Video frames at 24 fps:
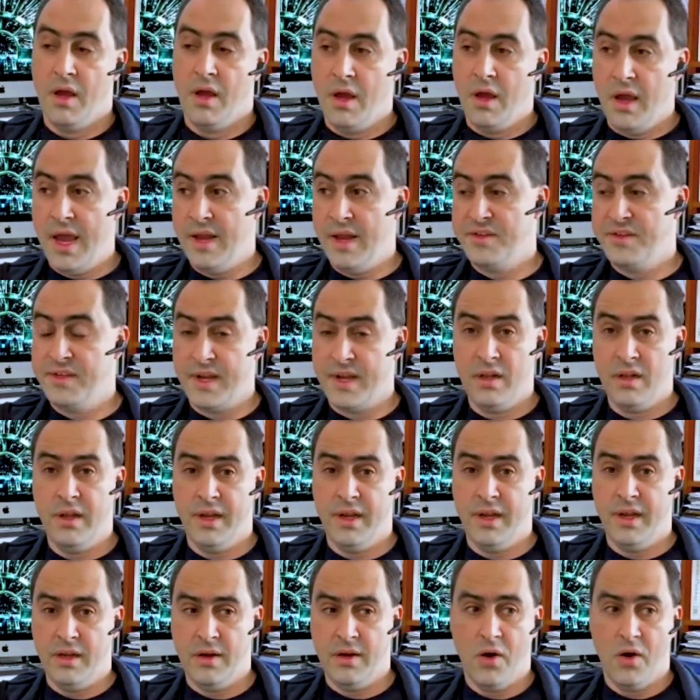And
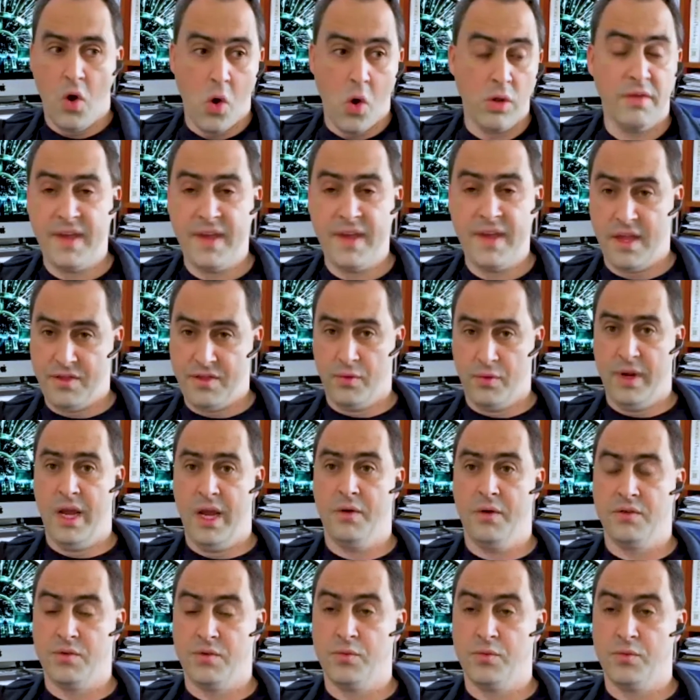suddenly all of that 3
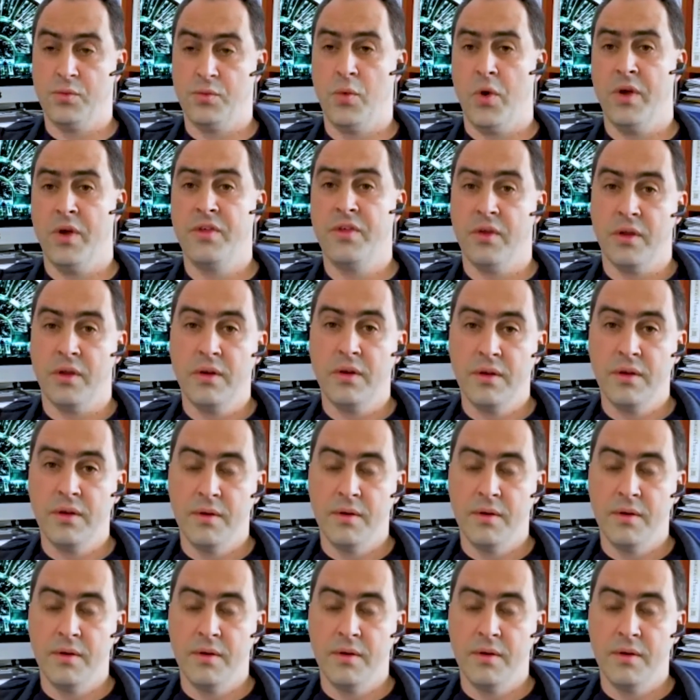hours was worth it.